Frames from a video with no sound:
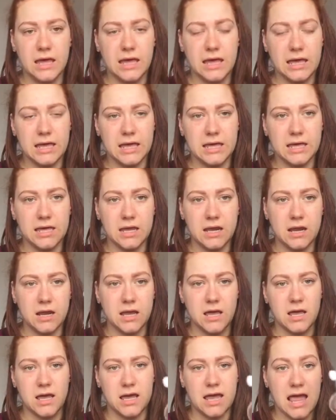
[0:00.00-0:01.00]
he can
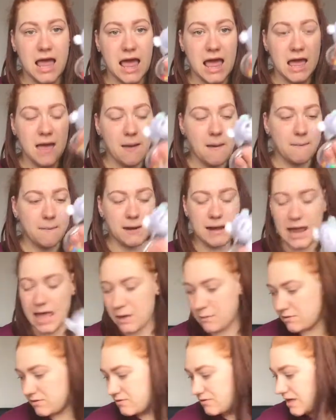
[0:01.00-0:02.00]

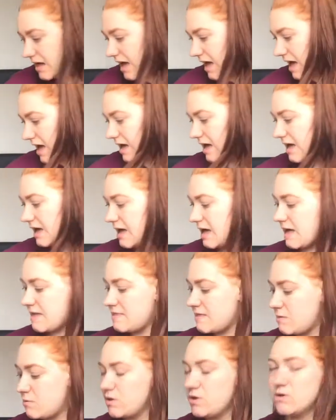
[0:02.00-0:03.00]
play with that. And
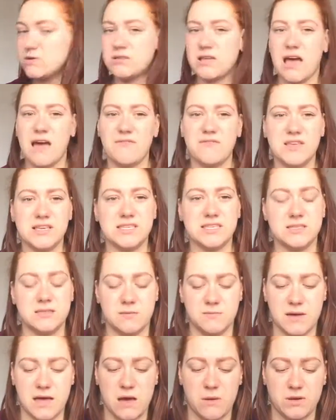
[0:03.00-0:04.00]
then we also have this in the
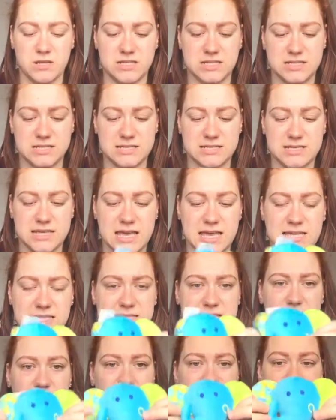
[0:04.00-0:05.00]
bag, which is his
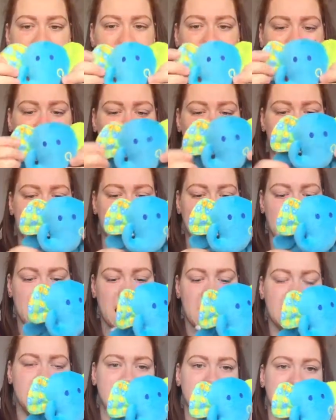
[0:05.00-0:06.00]
little elephant.
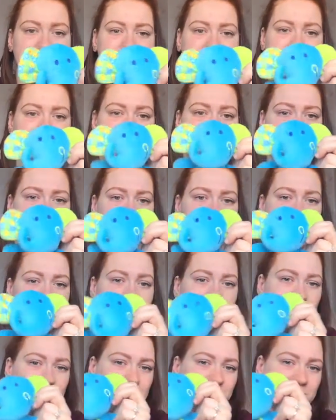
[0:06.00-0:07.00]
Again, got
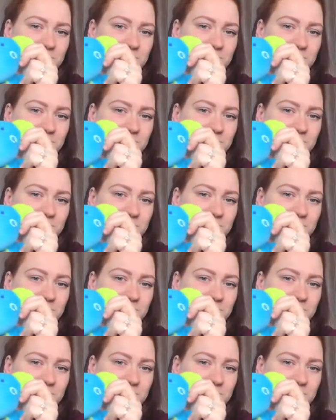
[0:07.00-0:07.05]
the